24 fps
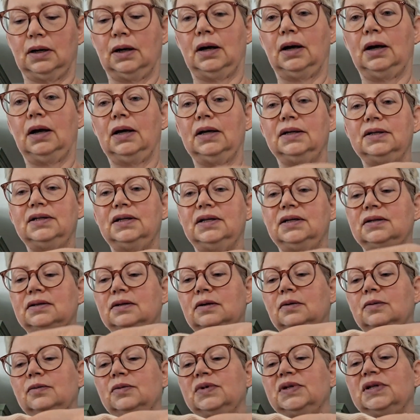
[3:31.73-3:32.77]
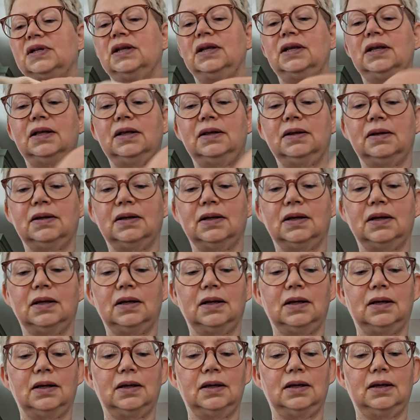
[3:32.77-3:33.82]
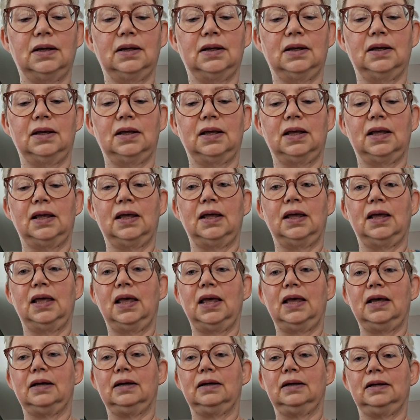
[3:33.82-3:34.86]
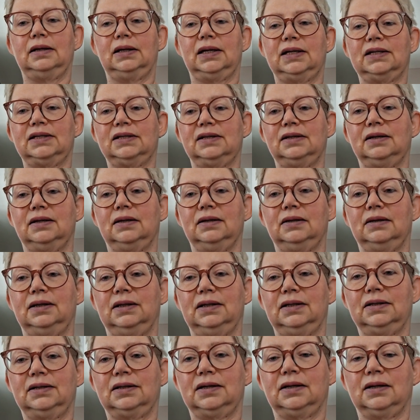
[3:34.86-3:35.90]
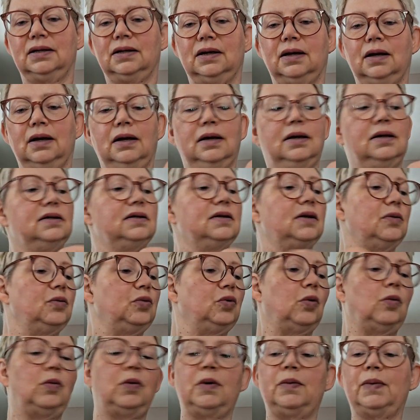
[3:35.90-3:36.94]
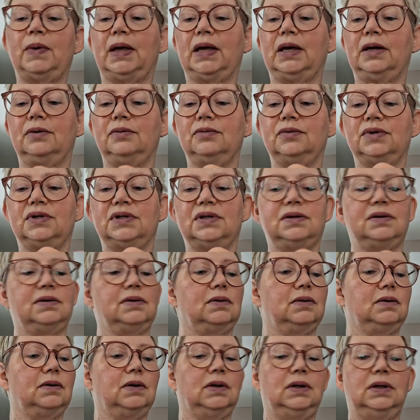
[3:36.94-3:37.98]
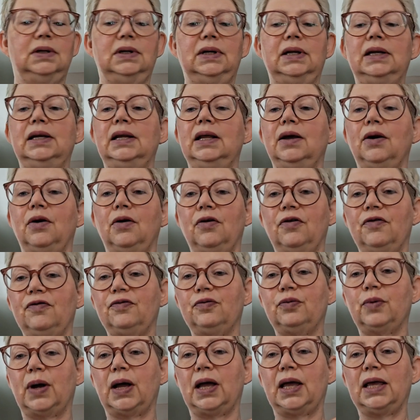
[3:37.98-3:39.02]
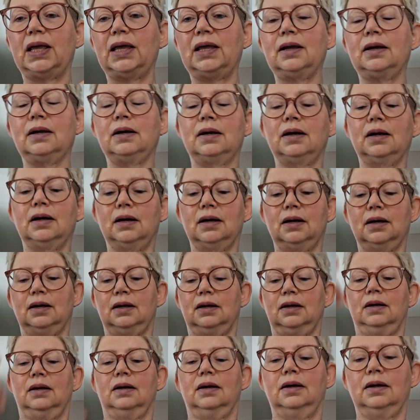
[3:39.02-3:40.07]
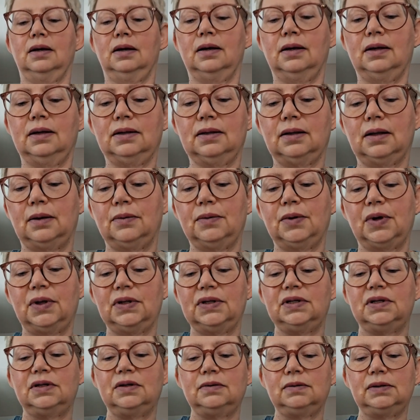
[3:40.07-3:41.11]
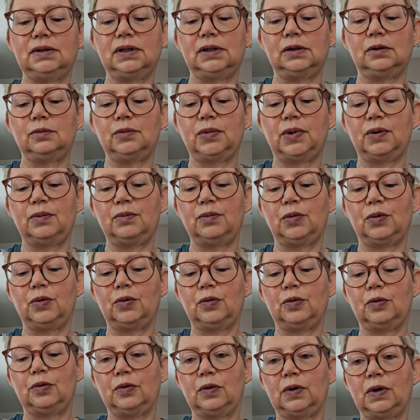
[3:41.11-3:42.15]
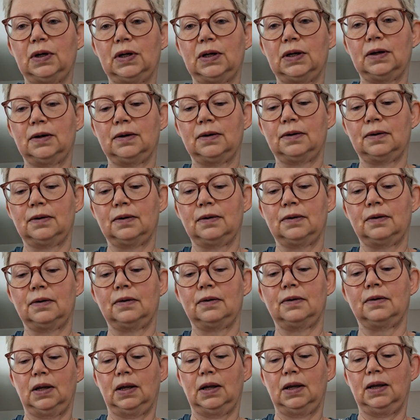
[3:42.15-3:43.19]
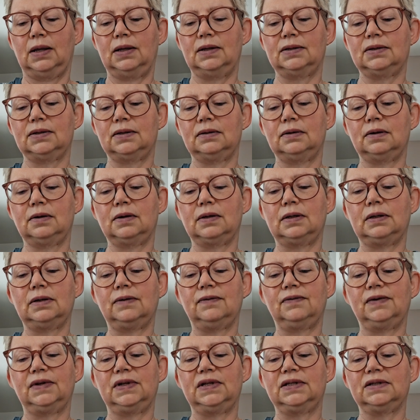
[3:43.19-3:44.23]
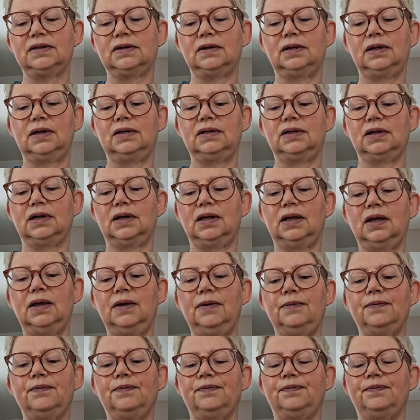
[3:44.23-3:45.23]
I did up to here last night, so probably about nearly halfway. I'm going to do a little bit more. It's another lovely sunny day.